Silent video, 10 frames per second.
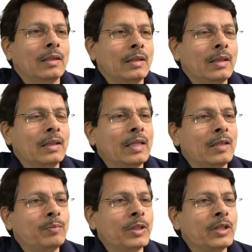then
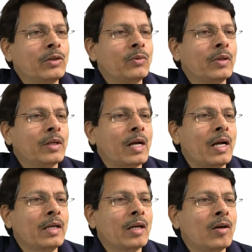that particular
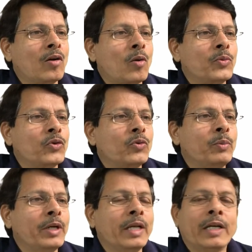IR drop should be
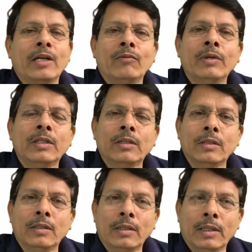taken with
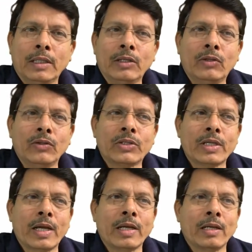negative
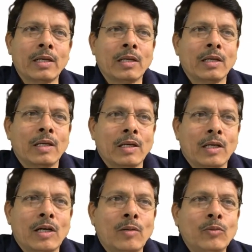sign.
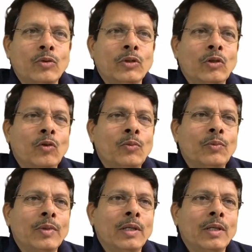Come to the loop,